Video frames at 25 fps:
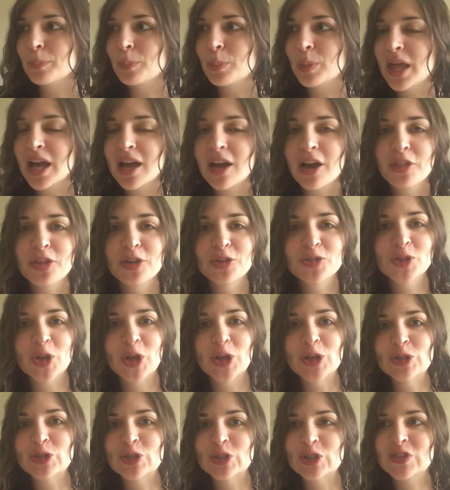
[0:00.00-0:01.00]
Black authors
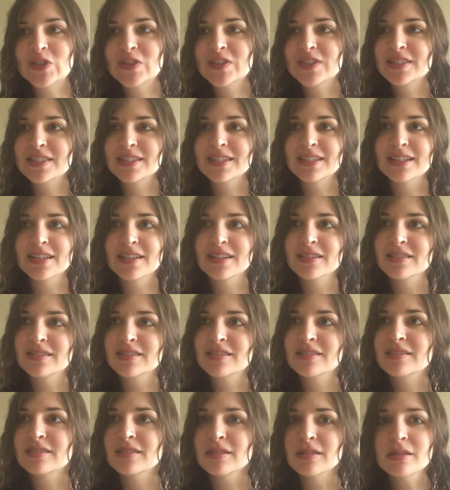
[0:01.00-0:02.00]
aren't just a
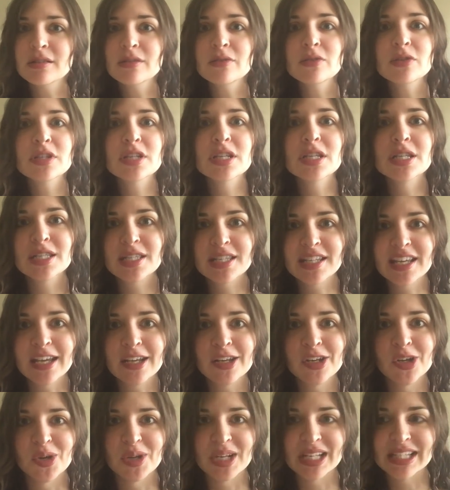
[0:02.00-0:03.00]
solution to
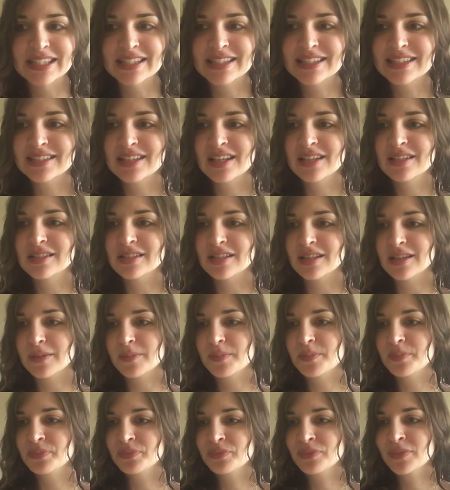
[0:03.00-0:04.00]
ignorance and
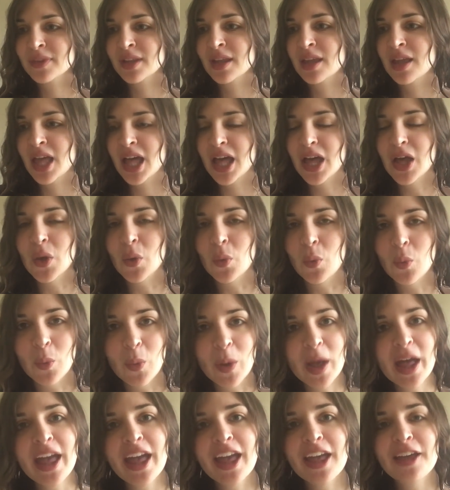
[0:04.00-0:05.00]
a
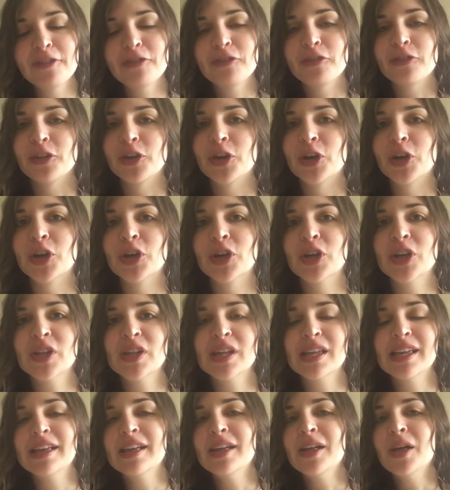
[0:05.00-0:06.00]
way for
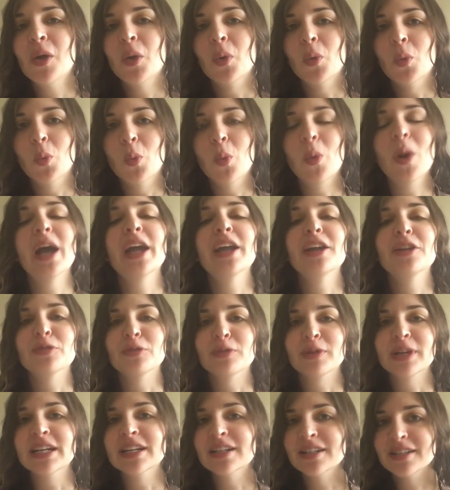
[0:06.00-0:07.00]
white
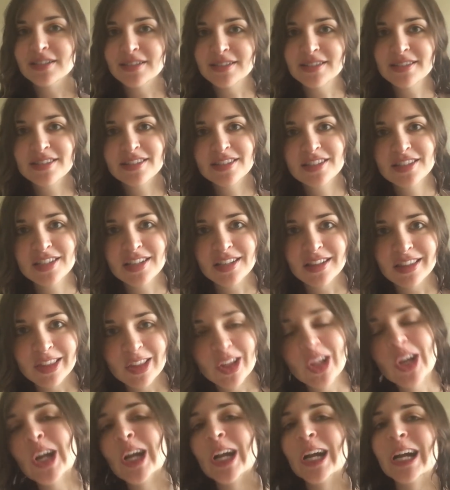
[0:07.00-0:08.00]
readers to
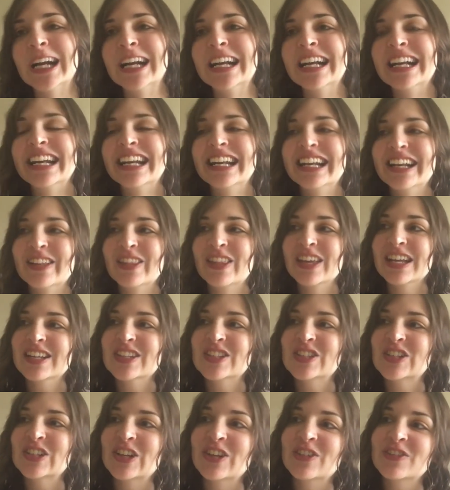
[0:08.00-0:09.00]
learn. You know, they
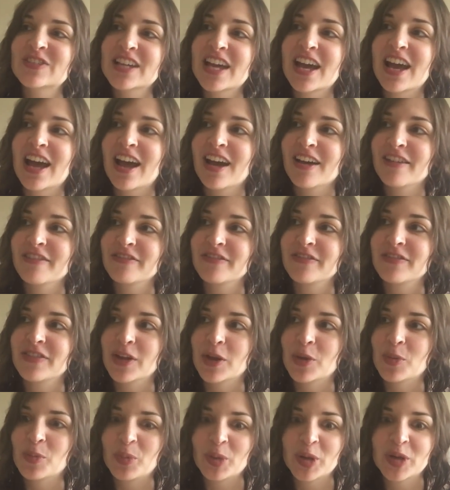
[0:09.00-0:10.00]
deserve to have
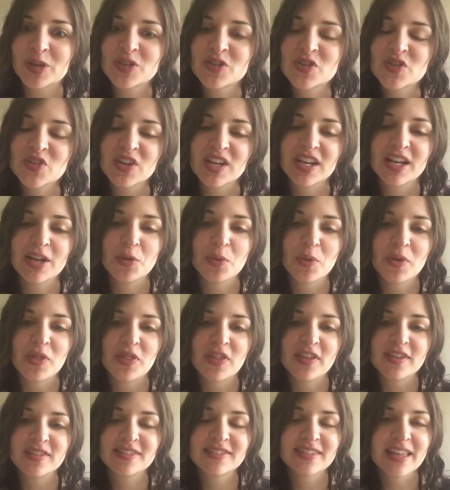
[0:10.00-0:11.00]
their books treated with
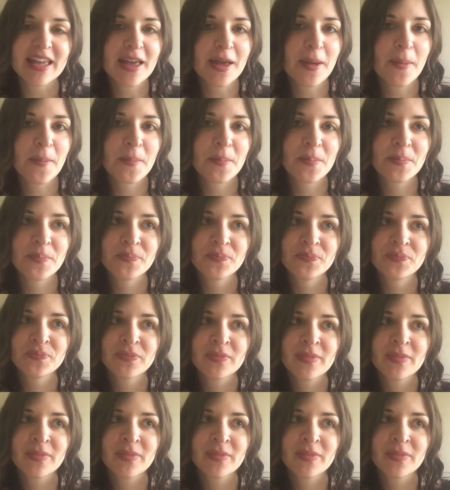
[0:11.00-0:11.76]
the same